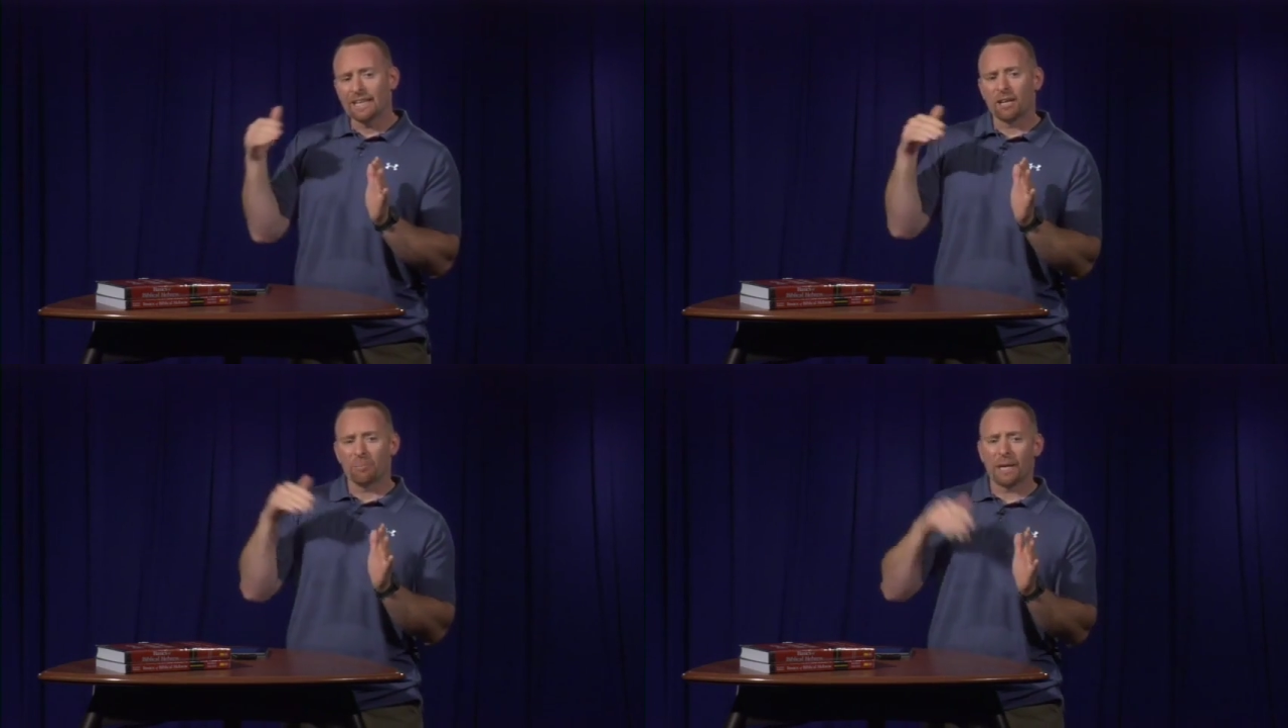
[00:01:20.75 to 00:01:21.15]

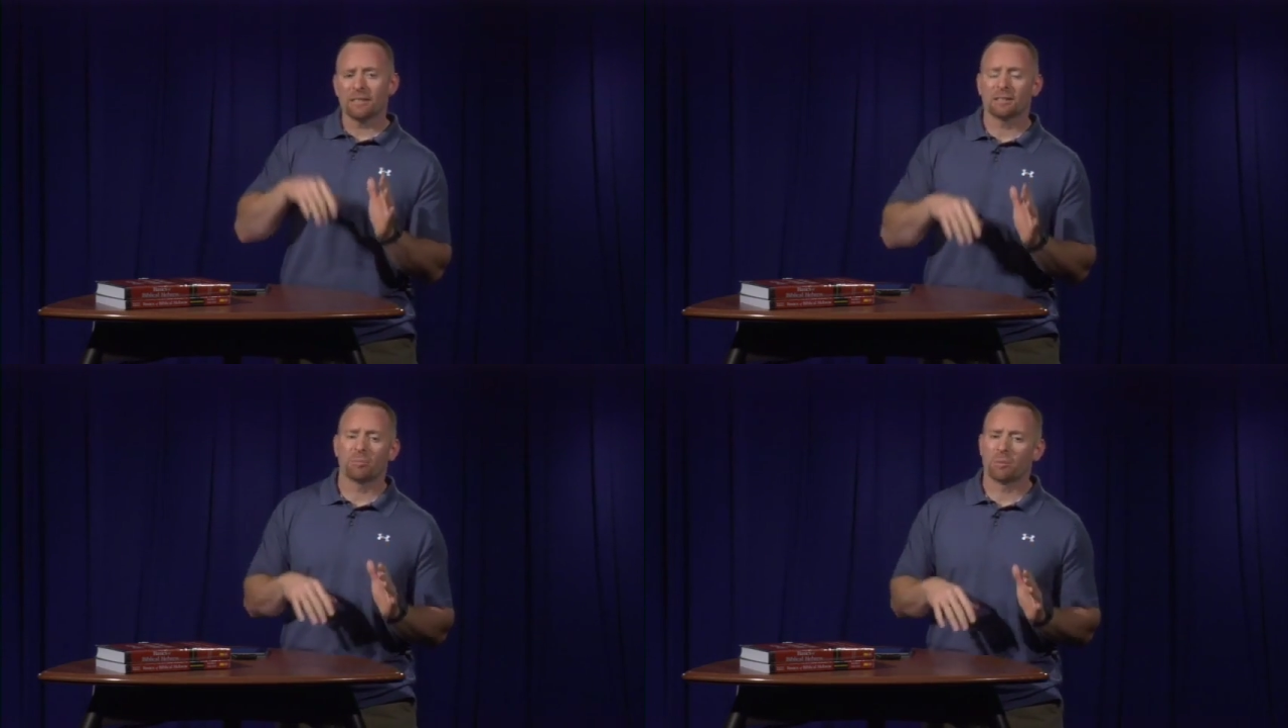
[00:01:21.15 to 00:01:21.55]
In
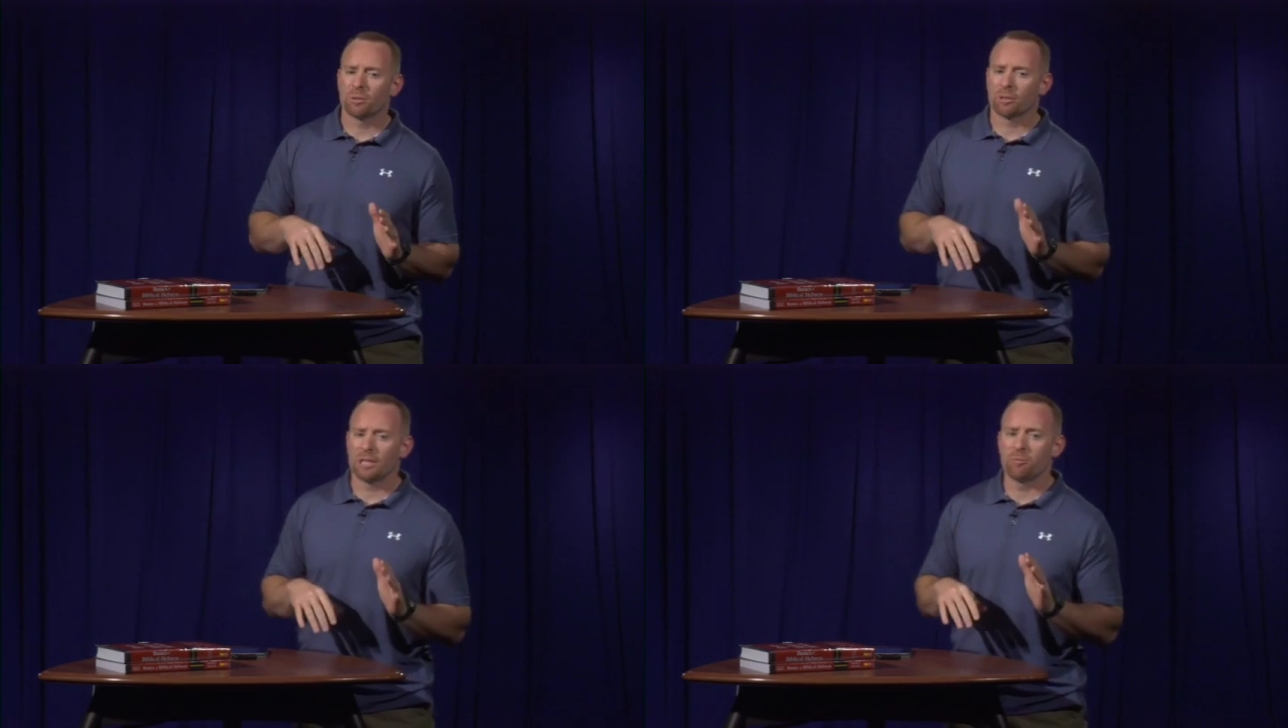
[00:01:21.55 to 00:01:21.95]
Basics of
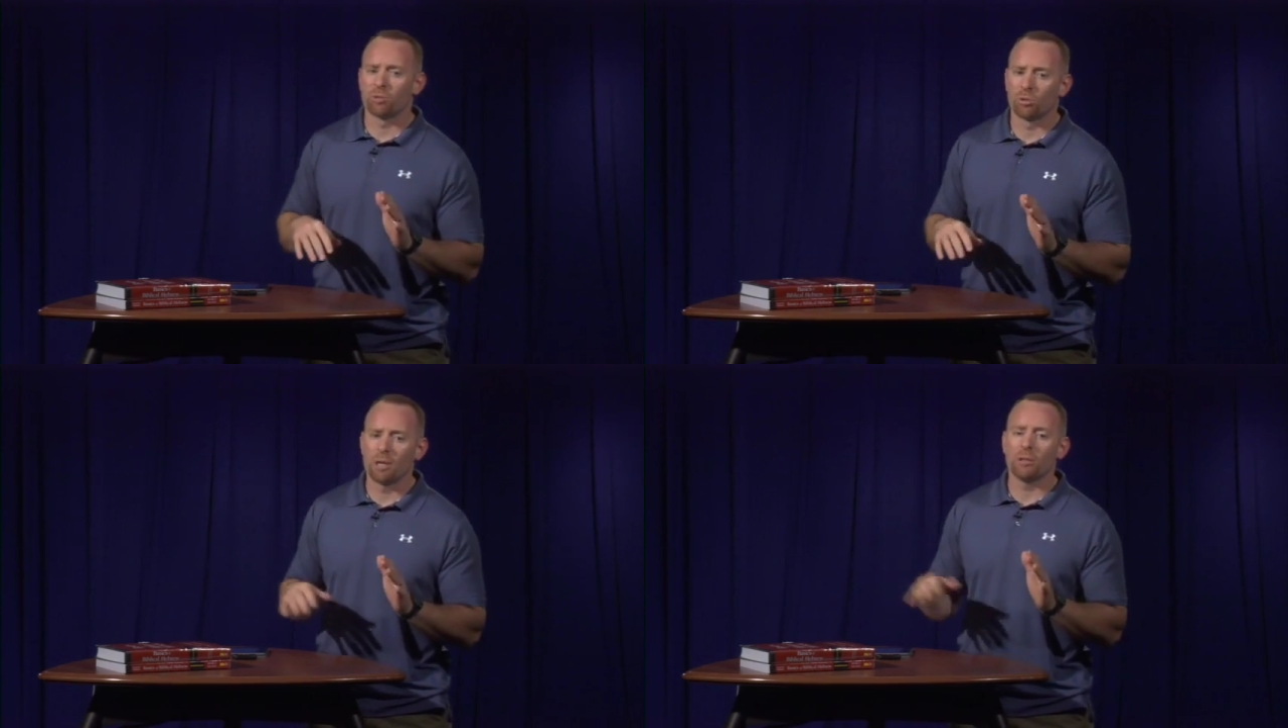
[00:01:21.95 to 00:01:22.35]
Biblical
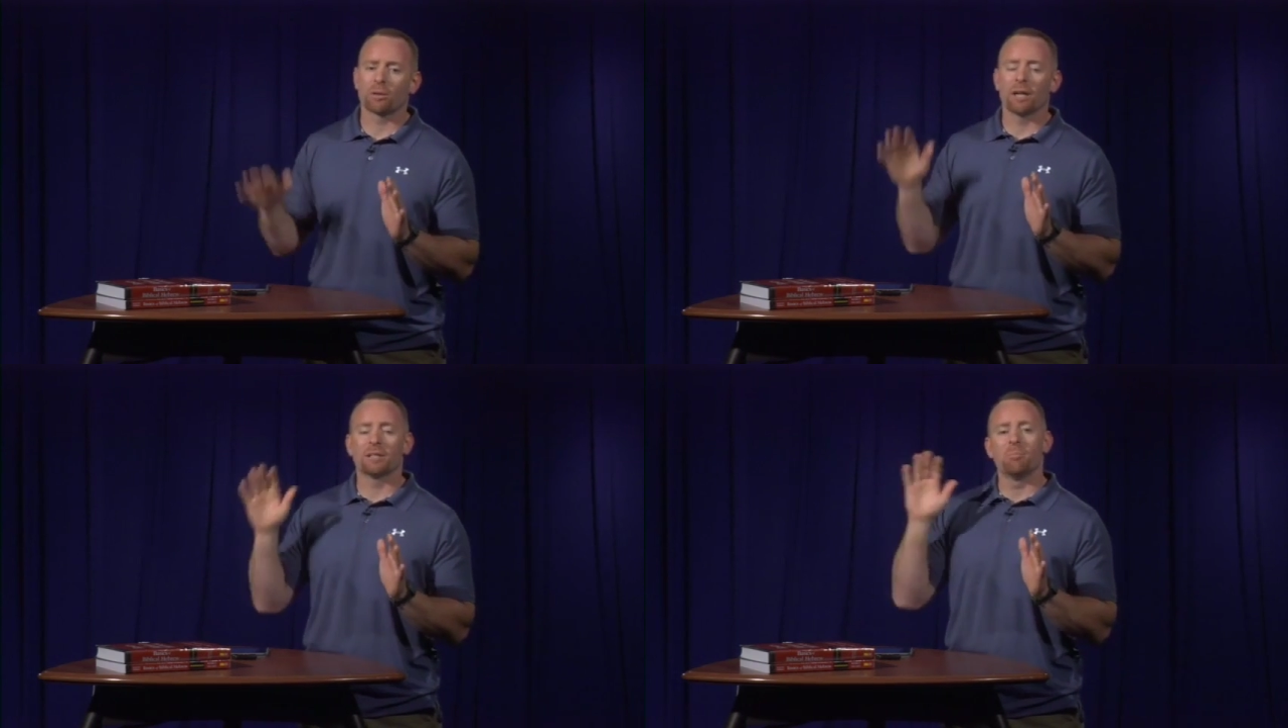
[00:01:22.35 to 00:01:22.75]
Hebrew, we
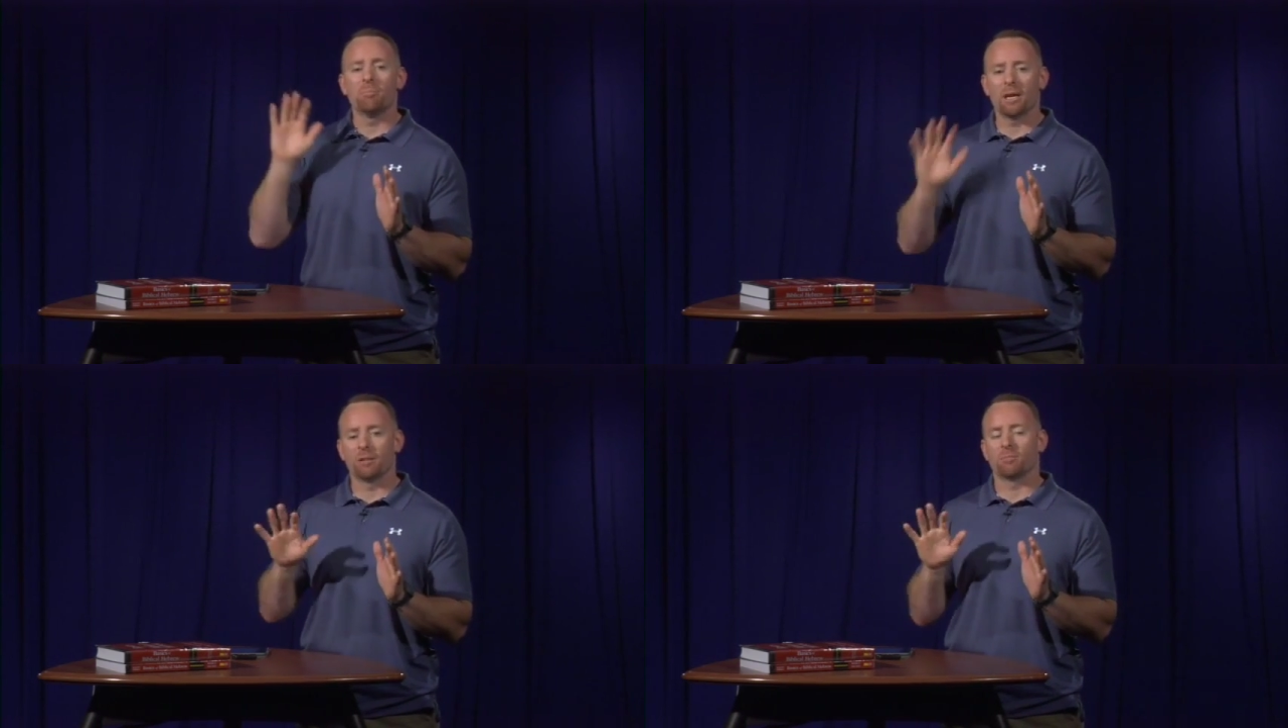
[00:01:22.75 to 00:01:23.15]
try to
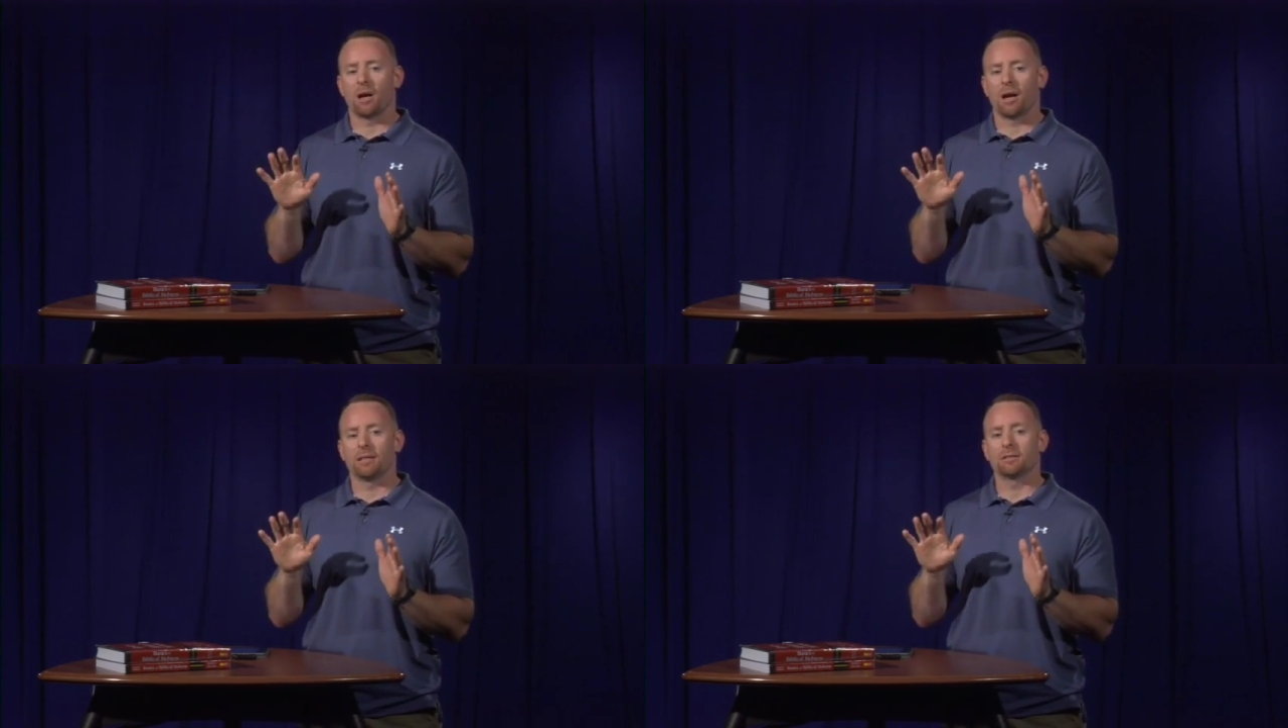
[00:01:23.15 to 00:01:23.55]

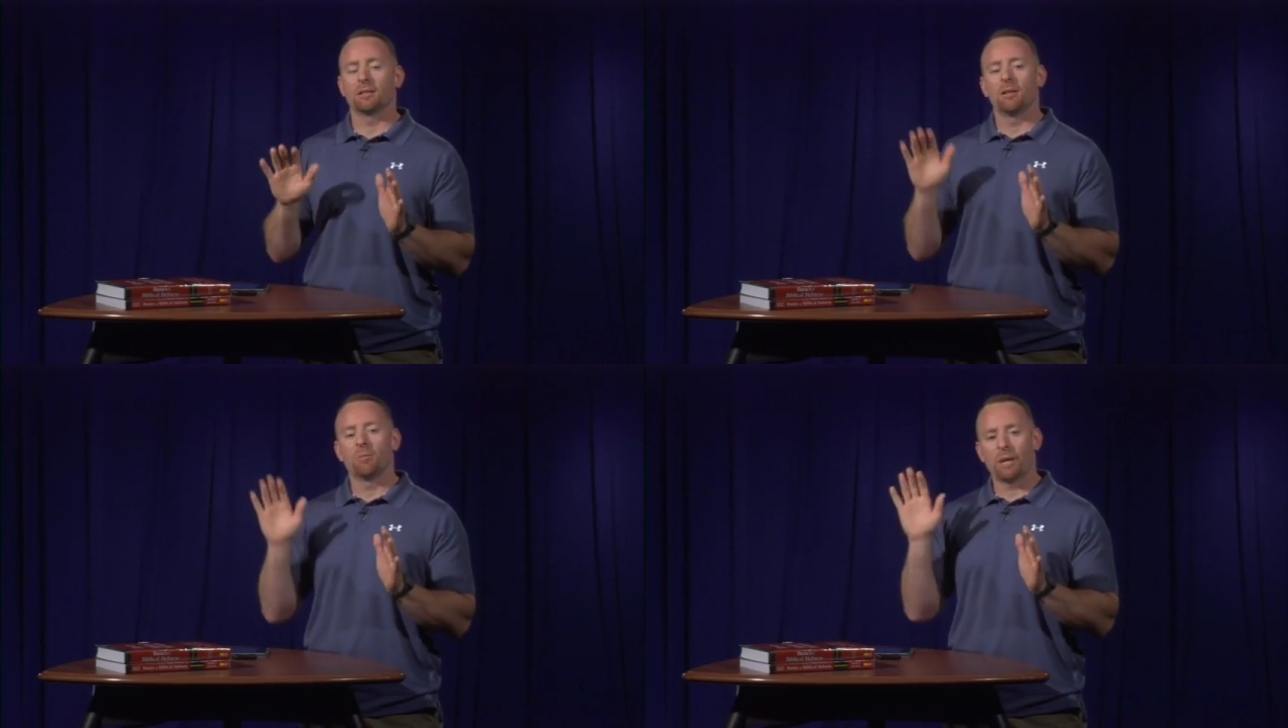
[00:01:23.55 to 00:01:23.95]
minimize
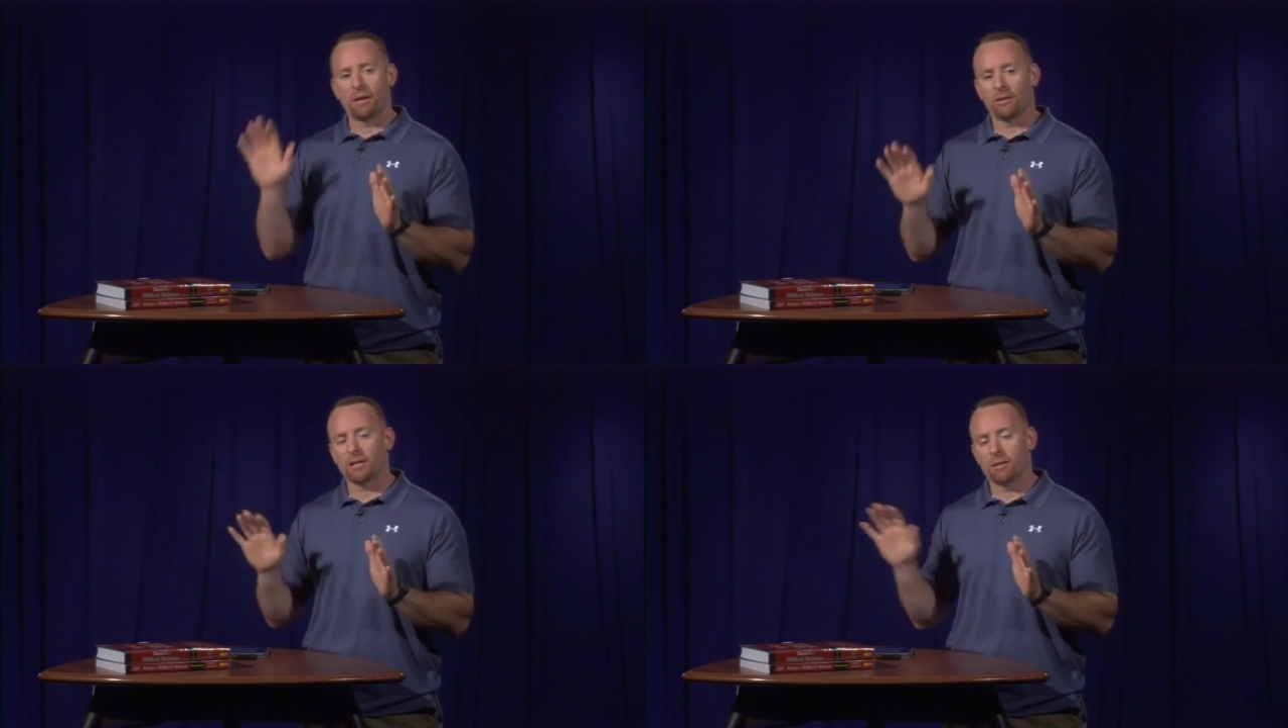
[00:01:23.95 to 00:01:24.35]

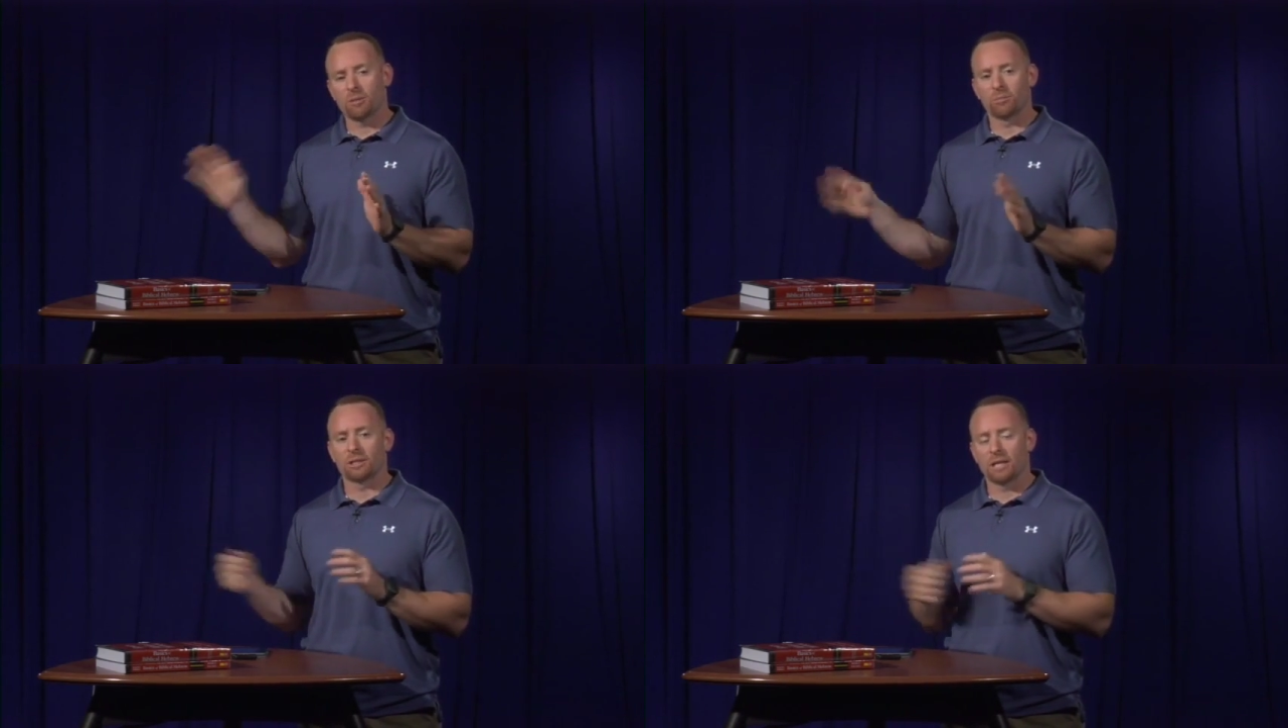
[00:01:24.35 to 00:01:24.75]
paradigm
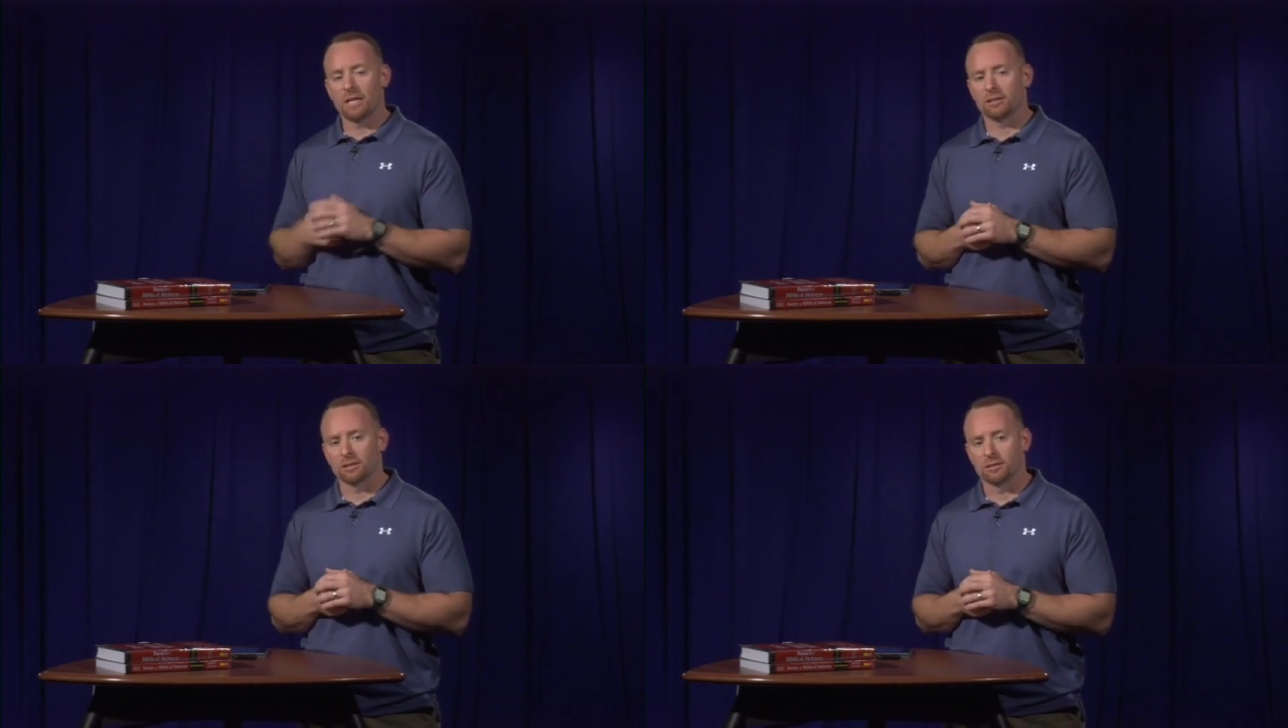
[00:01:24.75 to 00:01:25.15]

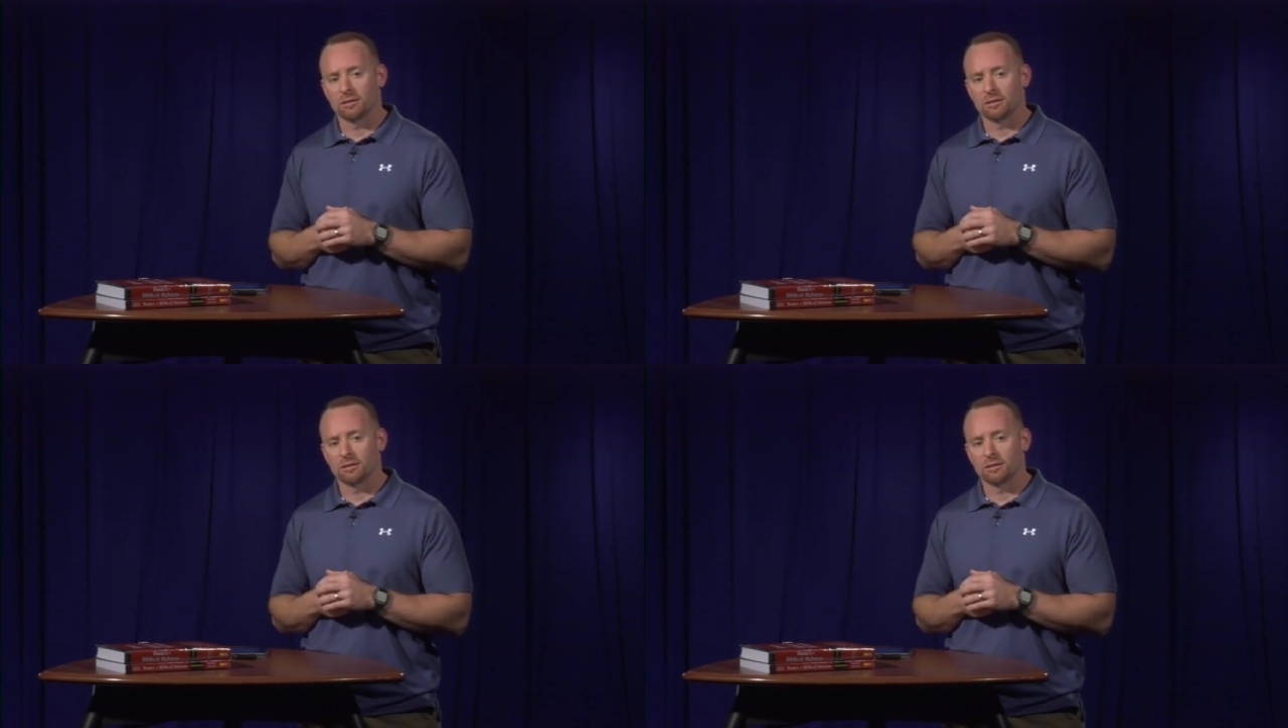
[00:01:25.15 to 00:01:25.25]
memorization.